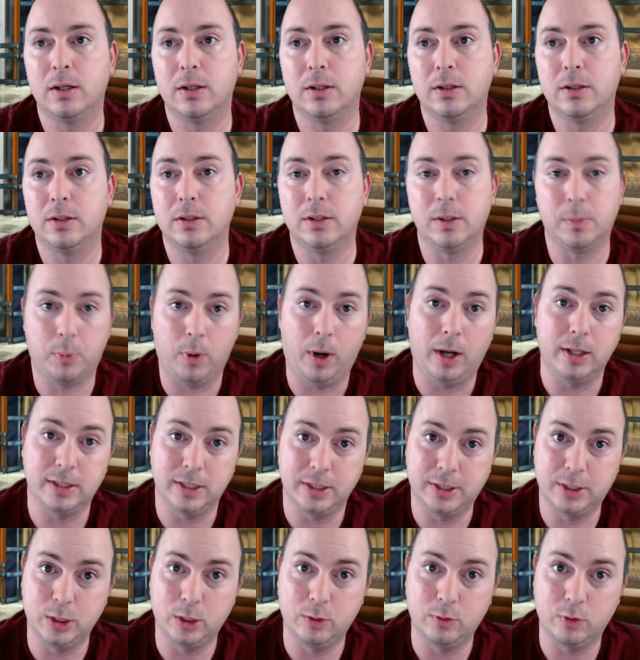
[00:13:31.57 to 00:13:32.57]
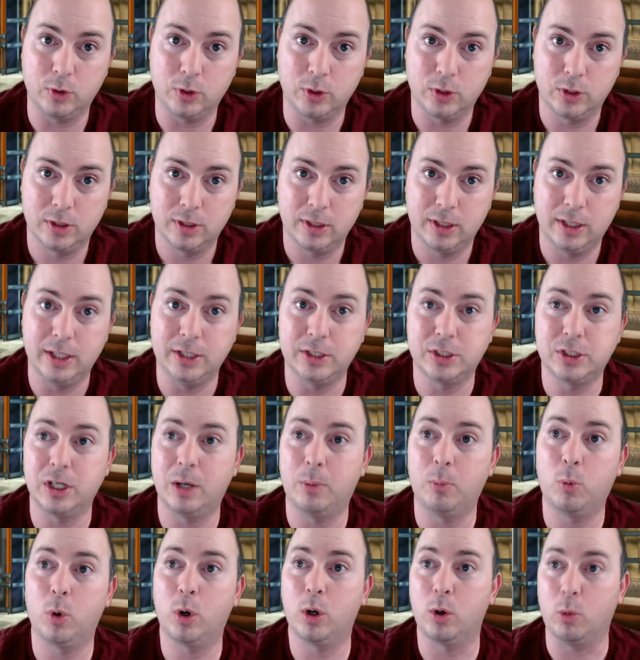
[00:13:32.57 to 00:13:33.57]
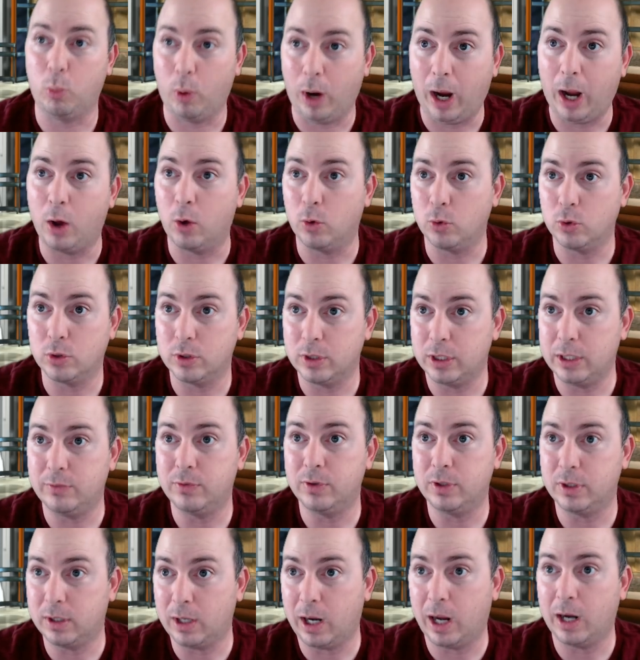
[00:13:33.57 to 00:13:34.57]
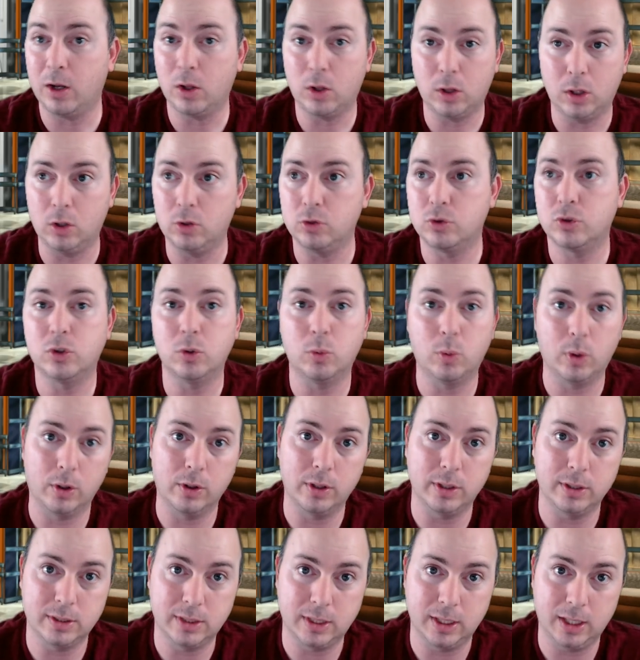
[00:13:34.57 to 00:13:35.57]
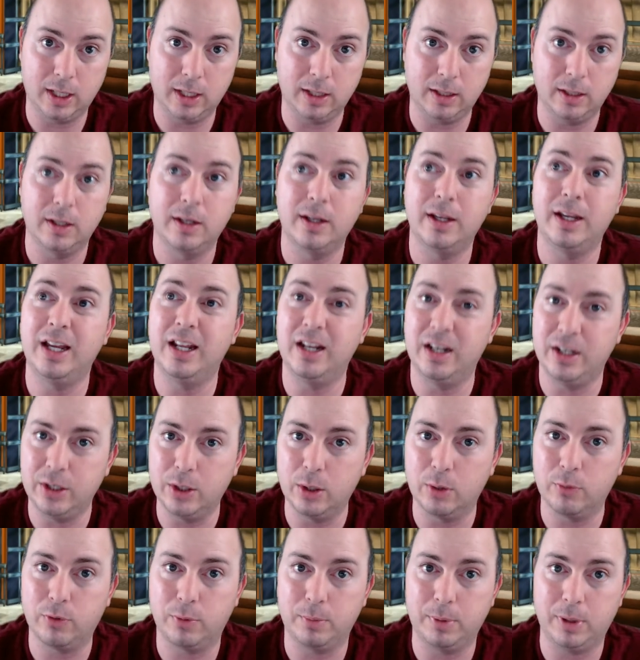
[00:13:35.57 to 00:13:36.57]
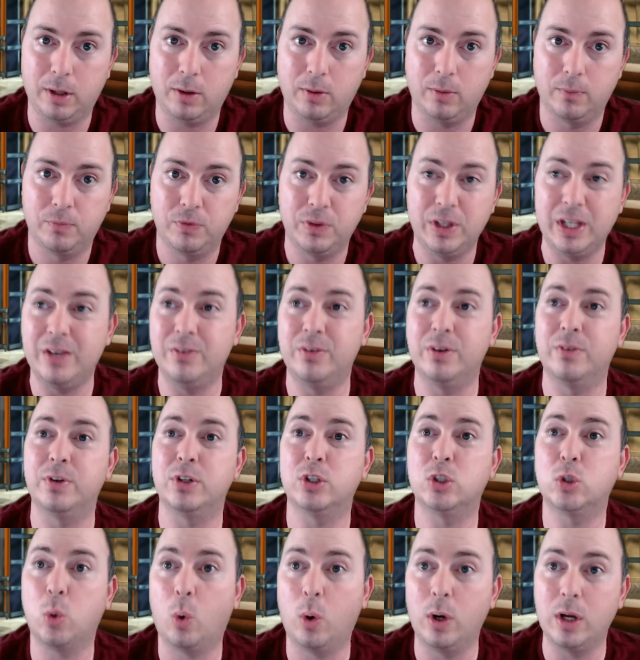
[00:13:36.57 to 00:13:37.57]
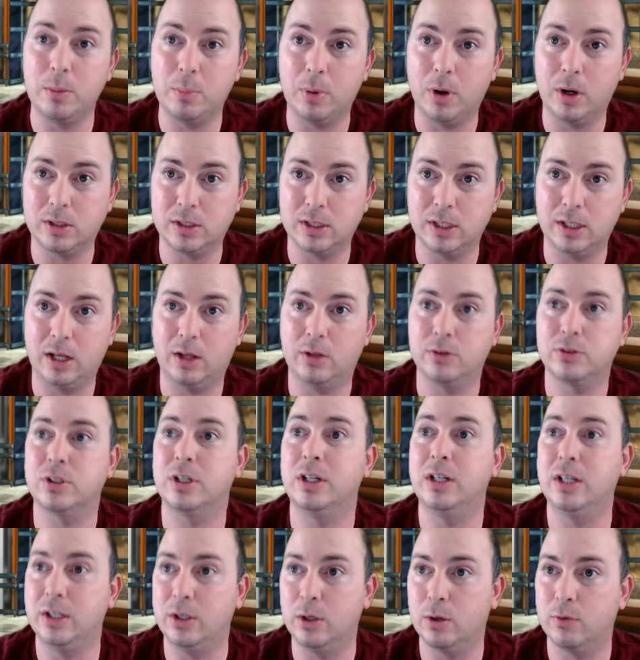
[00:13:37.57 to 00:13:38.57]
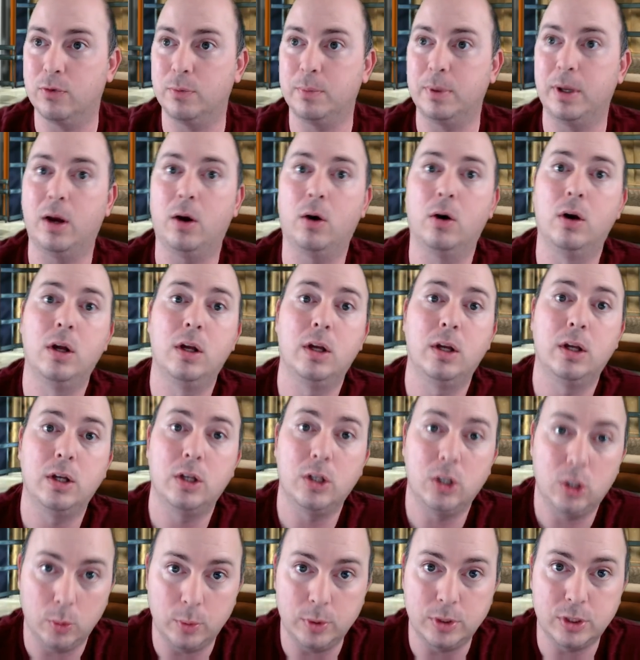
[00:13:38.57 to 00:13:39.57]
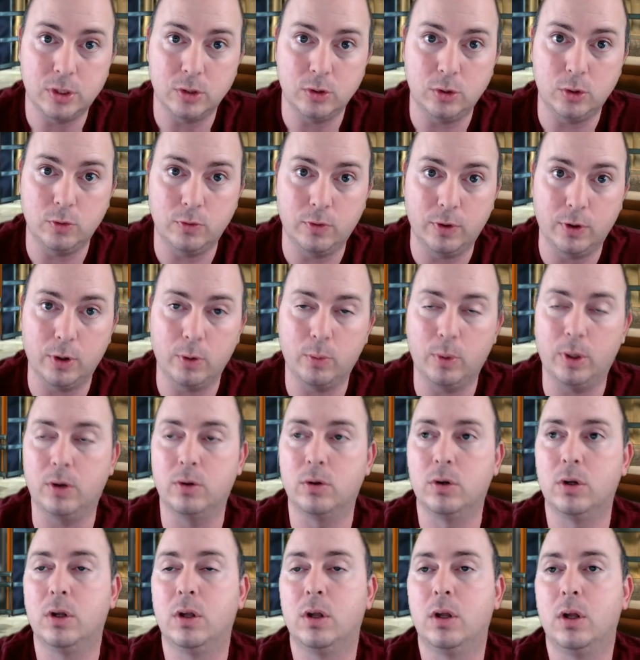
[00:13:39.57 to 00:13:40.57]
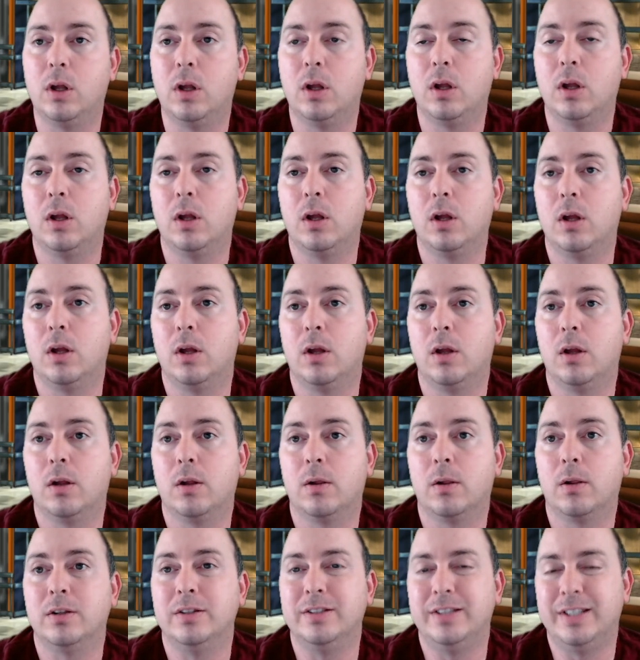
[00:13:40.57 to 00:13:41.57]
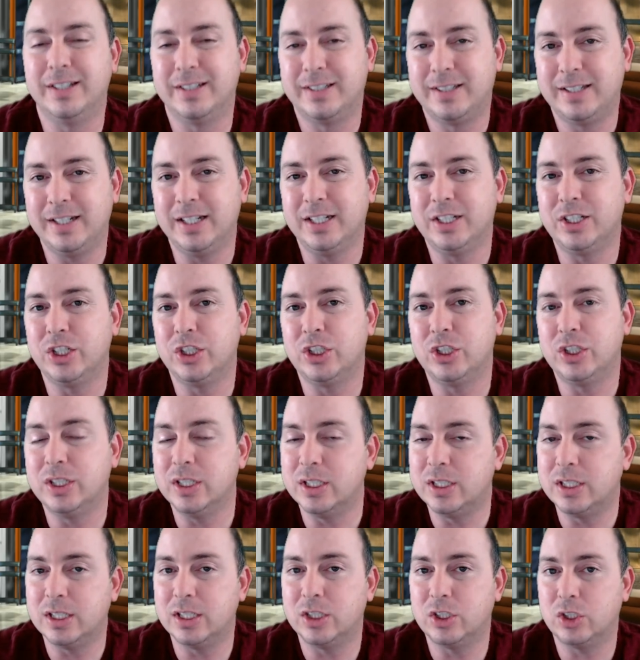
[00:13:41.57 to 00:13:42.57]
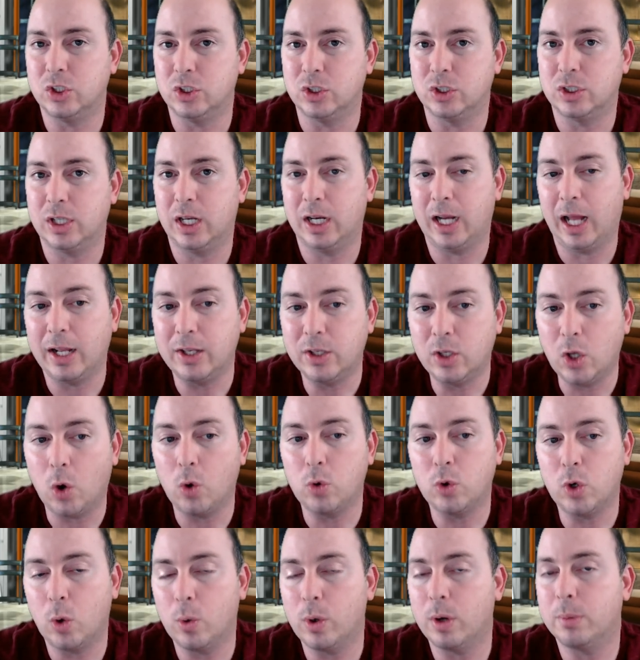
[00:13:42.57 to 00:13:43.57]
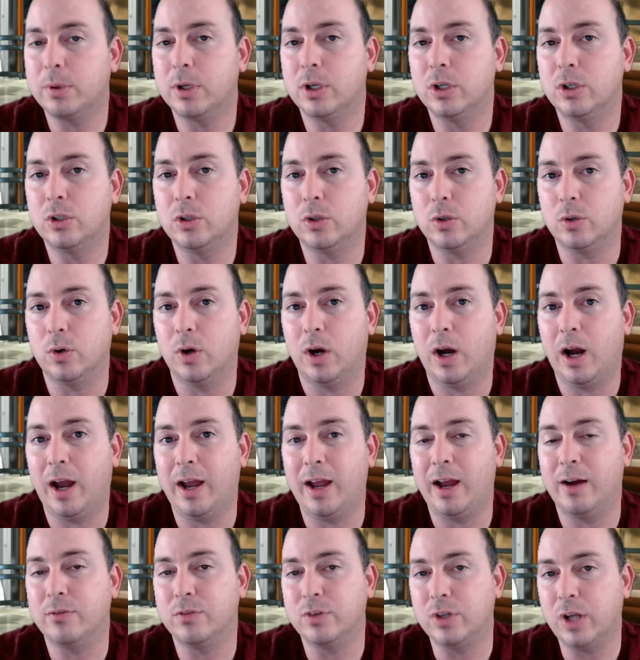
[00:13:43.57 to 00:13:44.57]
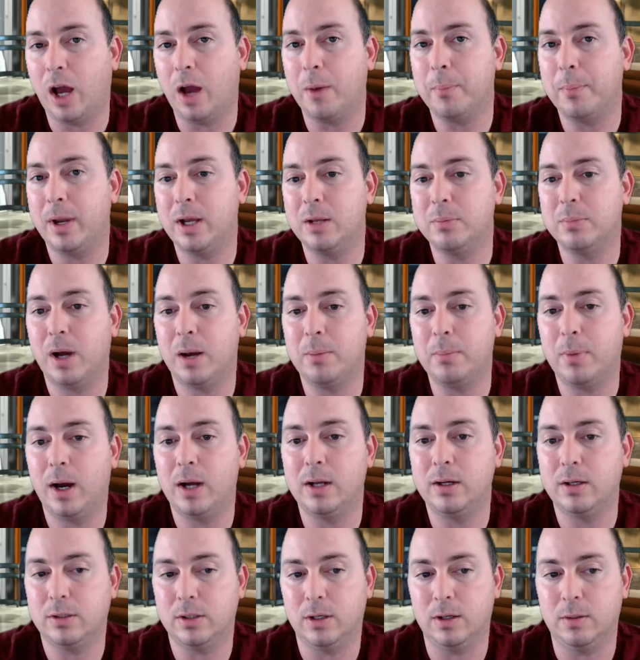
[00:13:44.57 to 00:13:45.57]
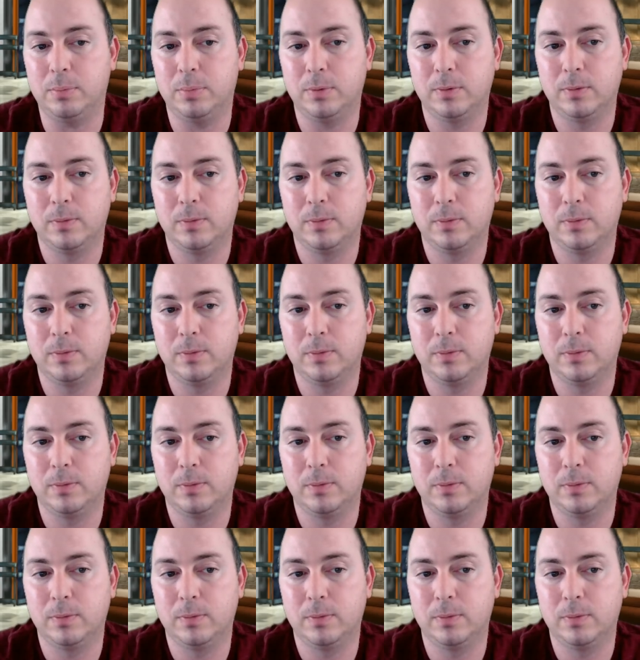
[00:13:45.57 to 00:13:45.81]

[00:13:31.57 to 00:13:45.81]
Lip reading: the price of silver is somewhere around, even kind of close to where it is today in a year from now. Even if it's $20 an ounce in a year from now, you would still do very well. Decisions, and I don't know what I'm going to do. I have not made my mind up.